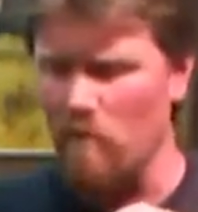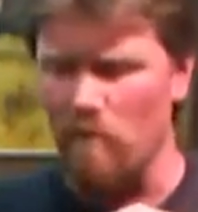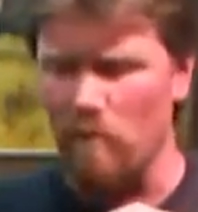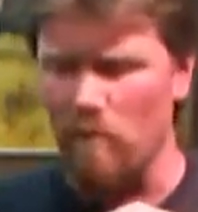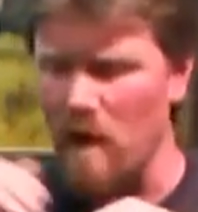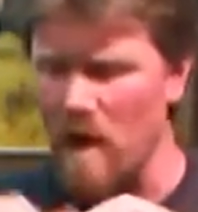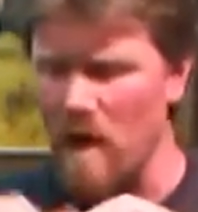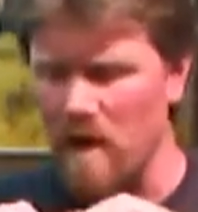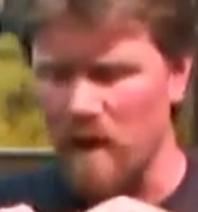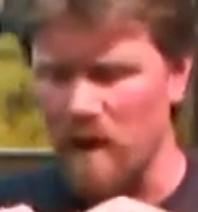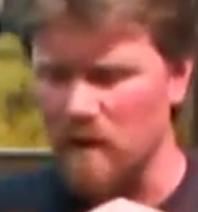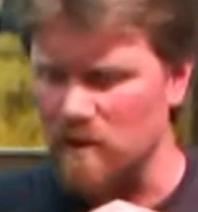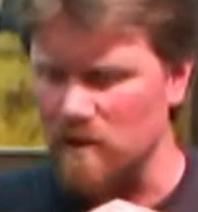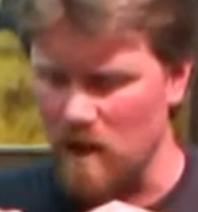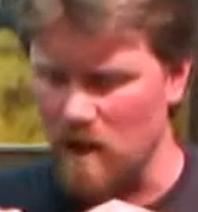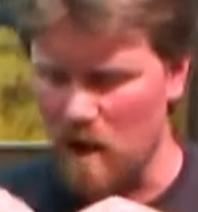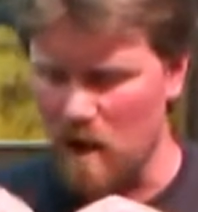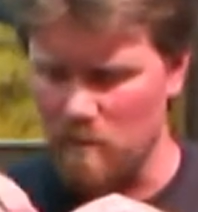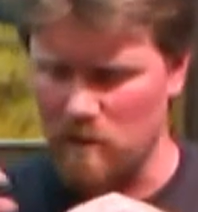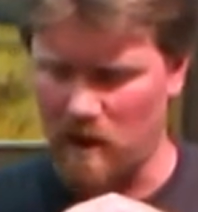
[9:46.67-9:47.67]
blending
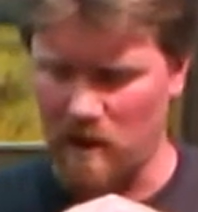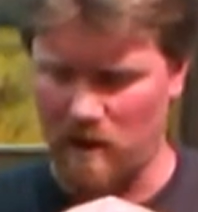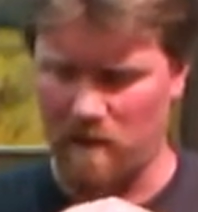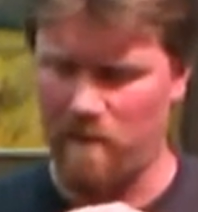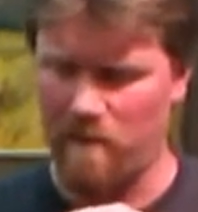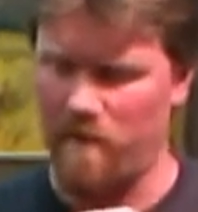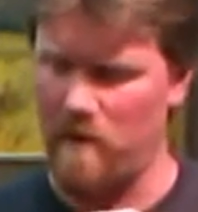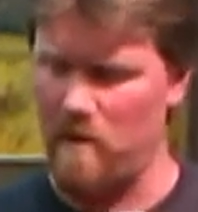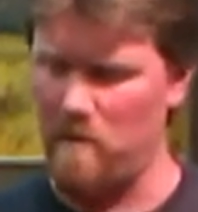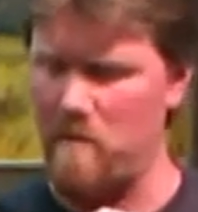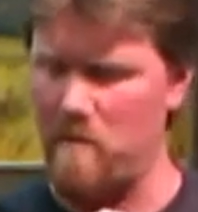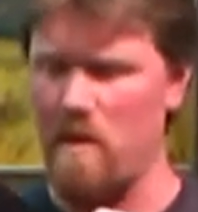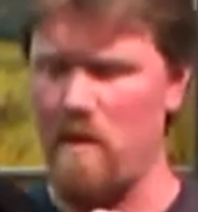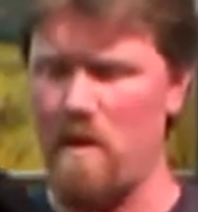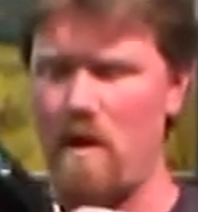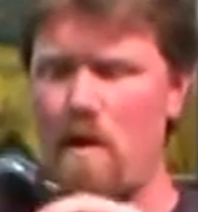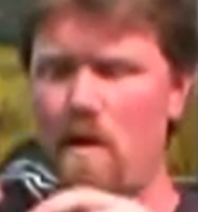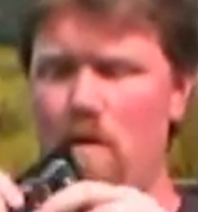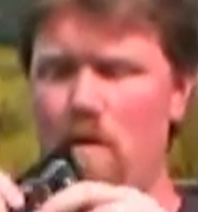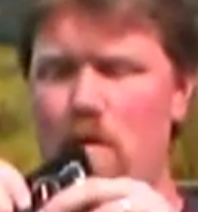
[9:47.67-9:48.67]
stumps, I can fit them in
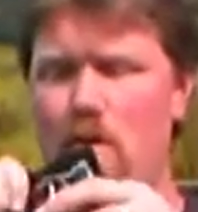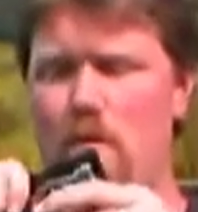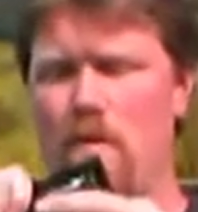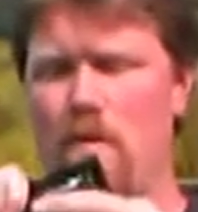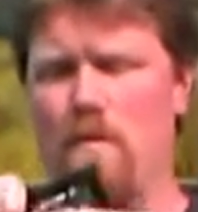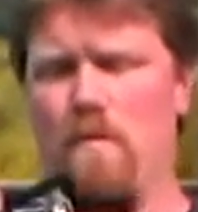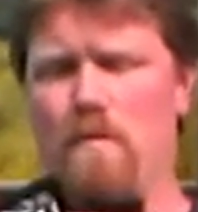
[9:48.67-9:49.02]
there.